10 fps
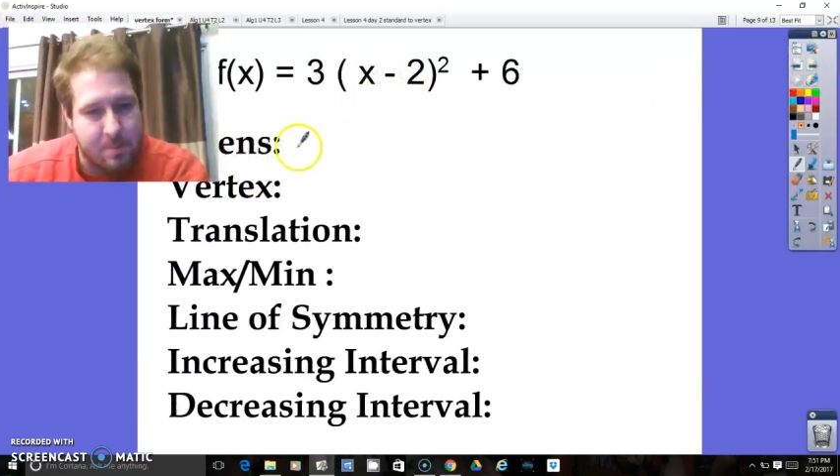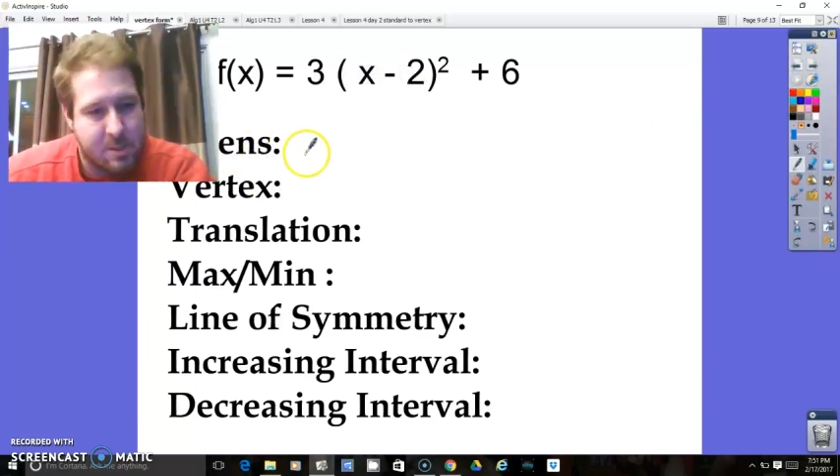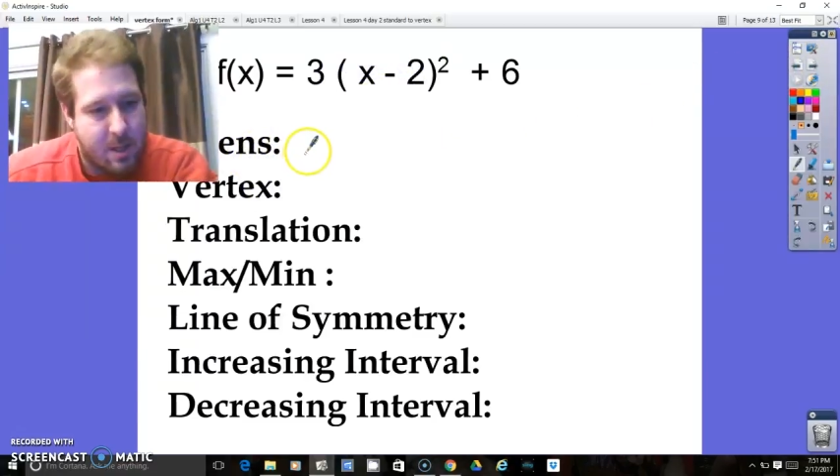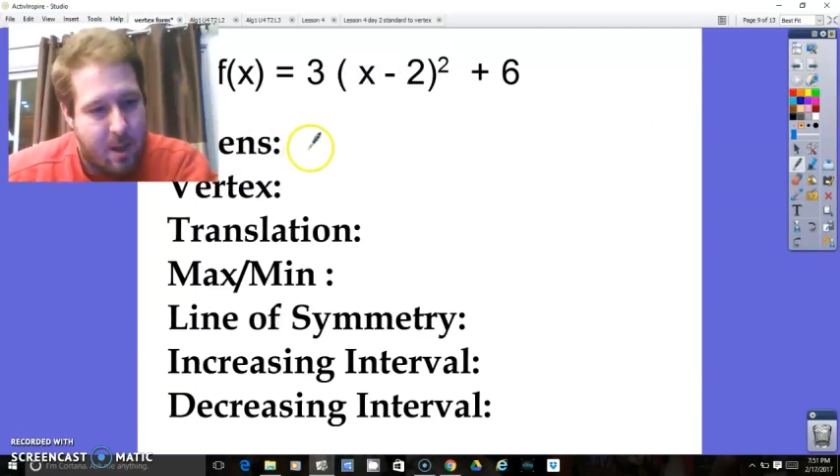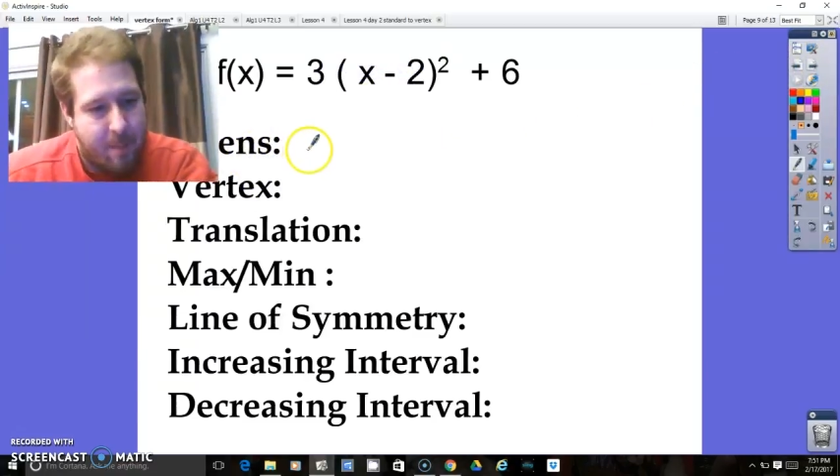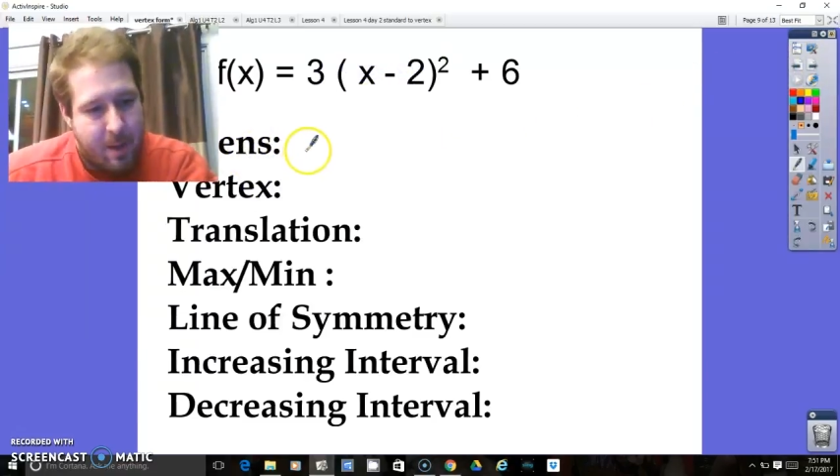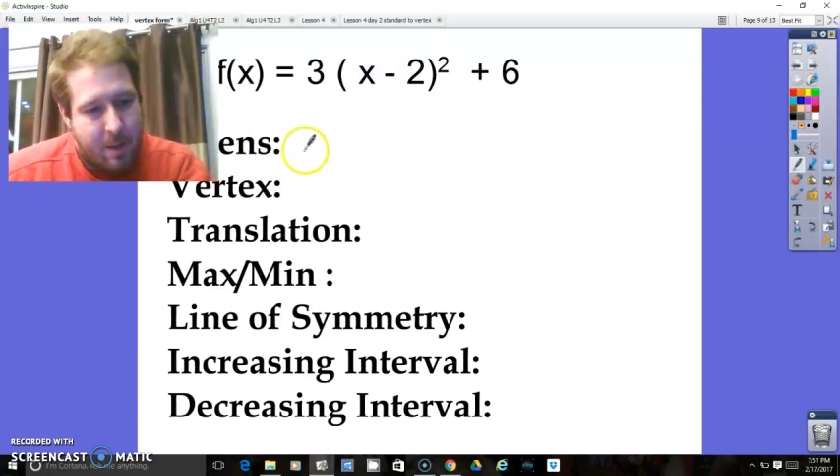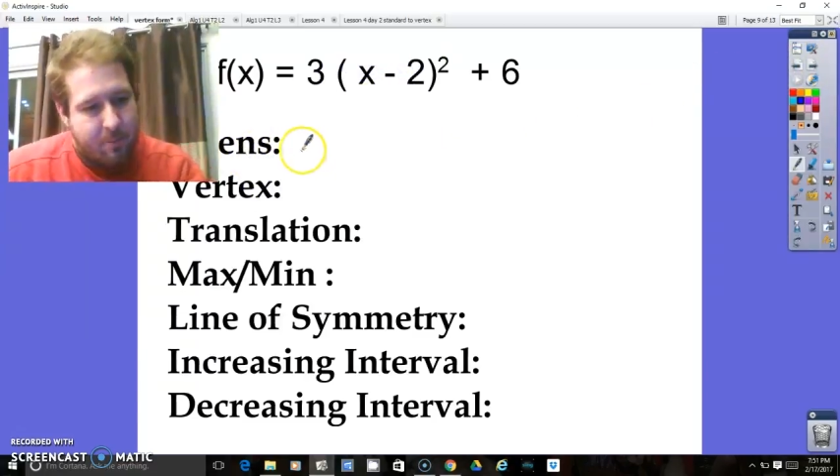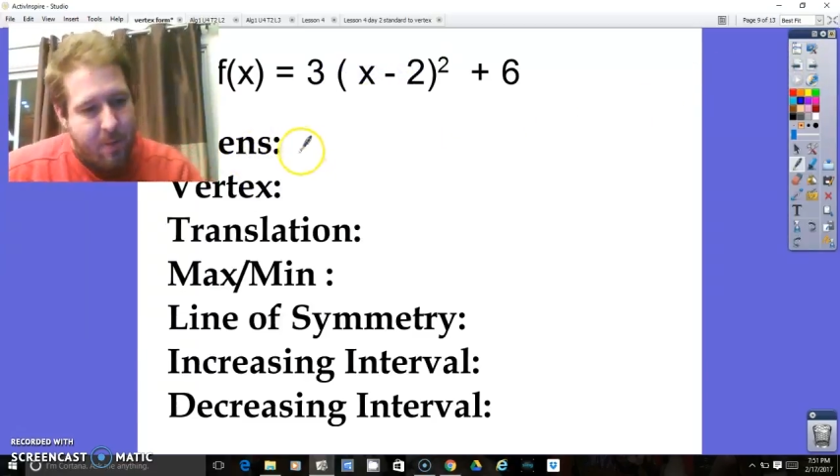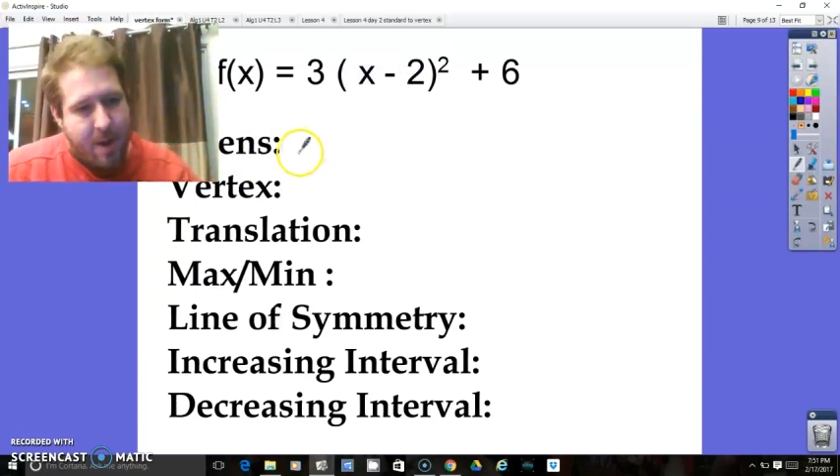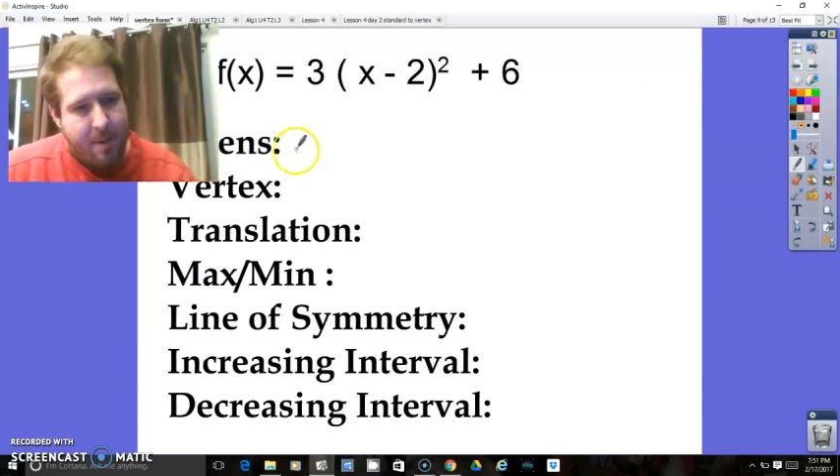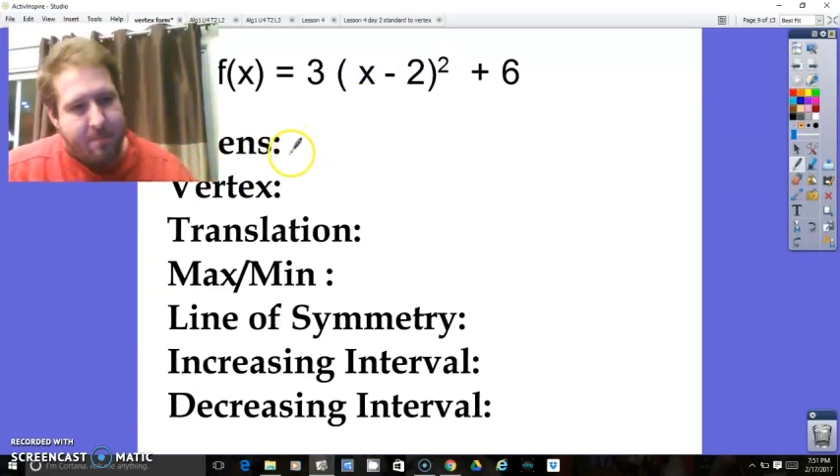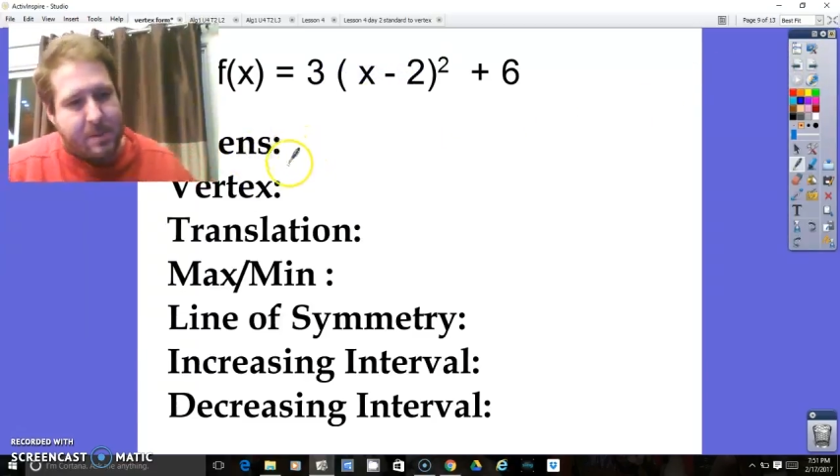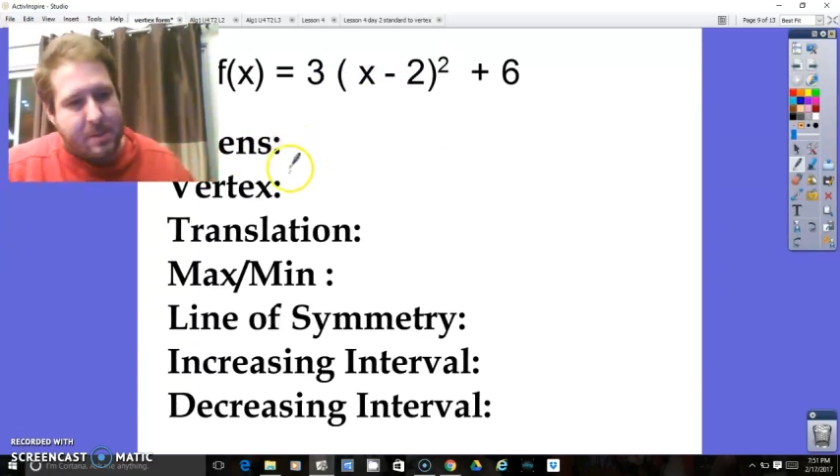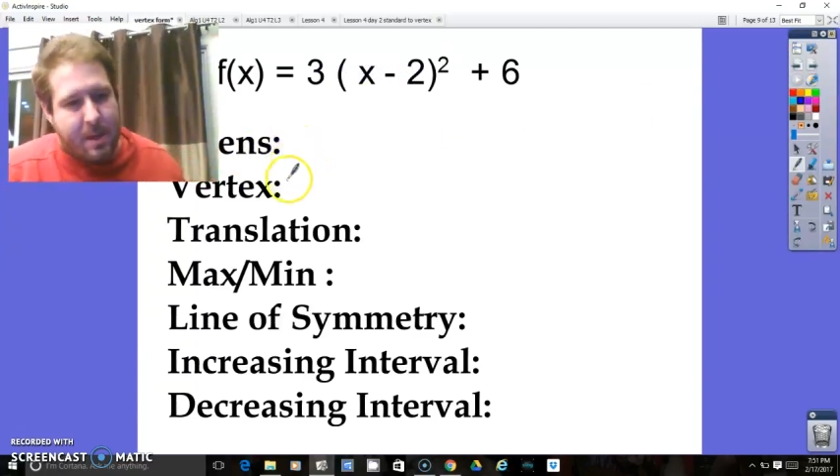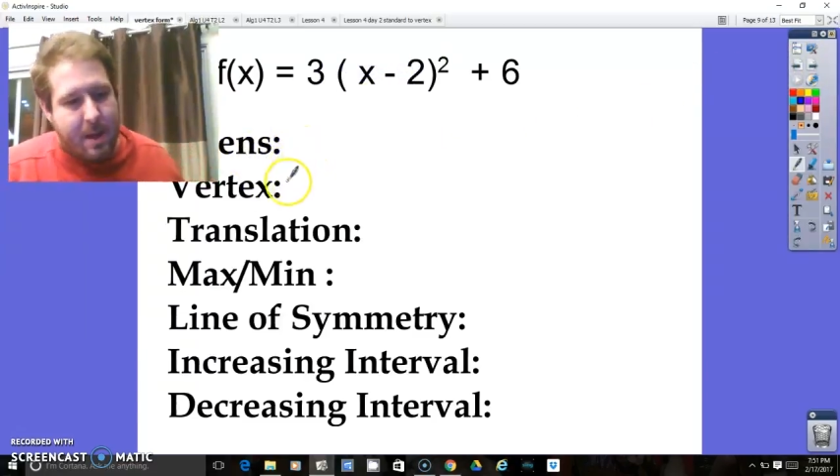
I'm not gonna write it because